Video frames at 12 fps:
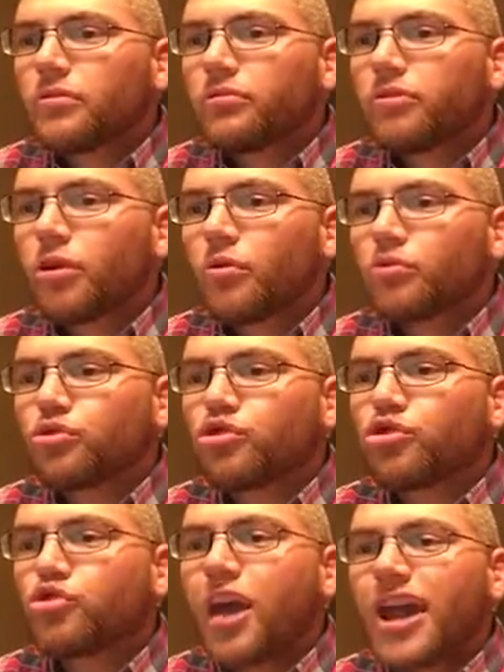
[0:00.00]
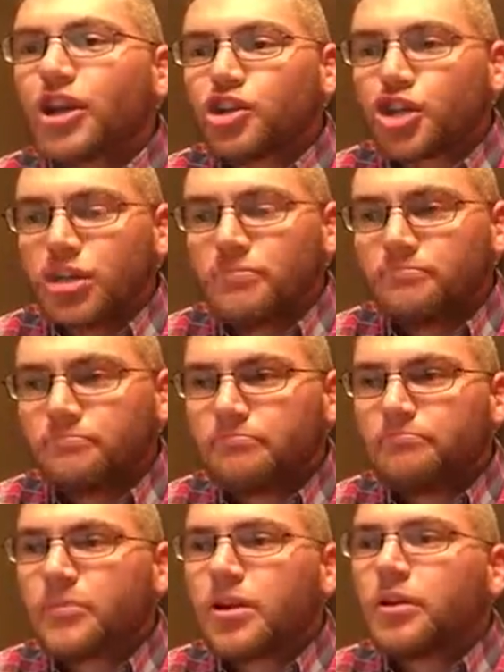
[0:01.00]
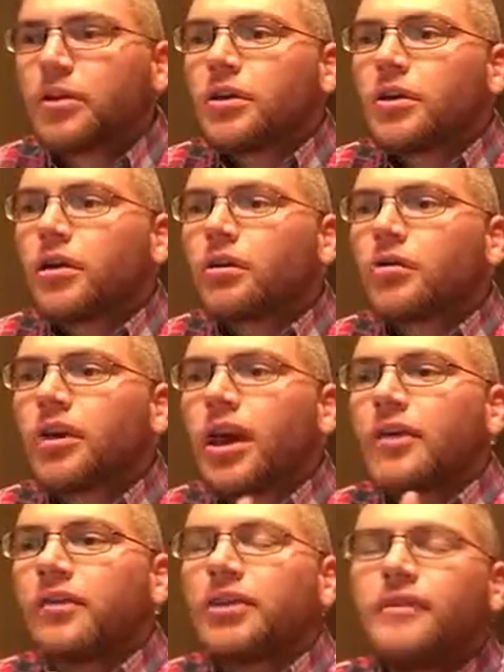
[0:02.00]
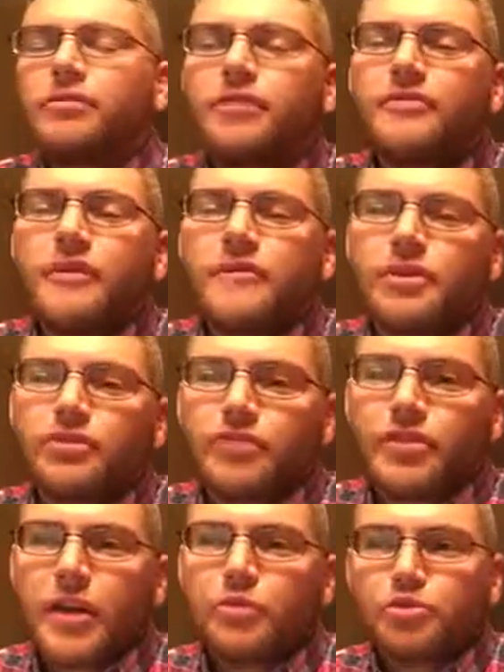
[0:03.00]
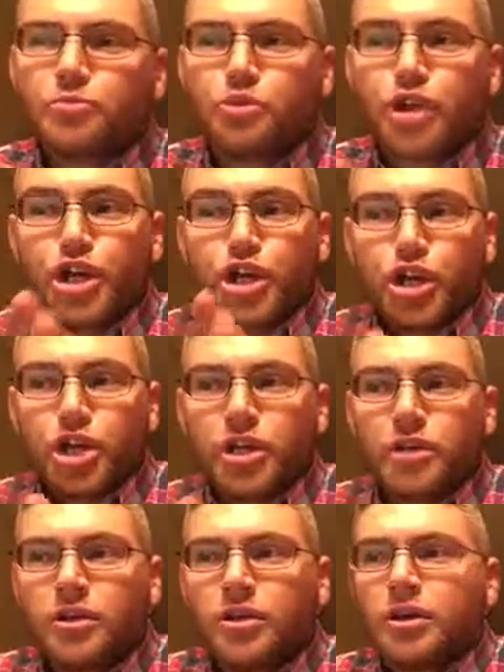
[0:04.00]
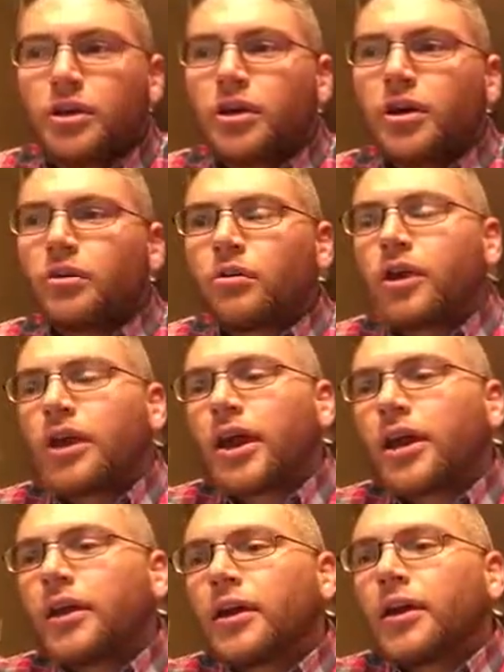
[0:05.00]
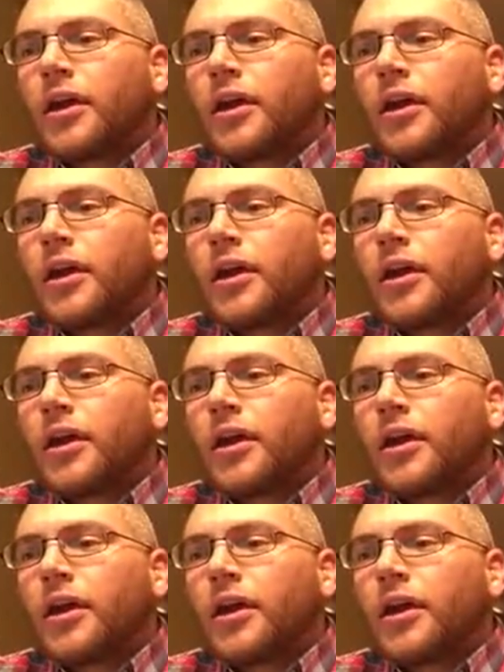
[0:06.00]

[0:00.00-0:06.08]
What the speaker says: So traction, okay, the level of evidence for that was pretty good, okay.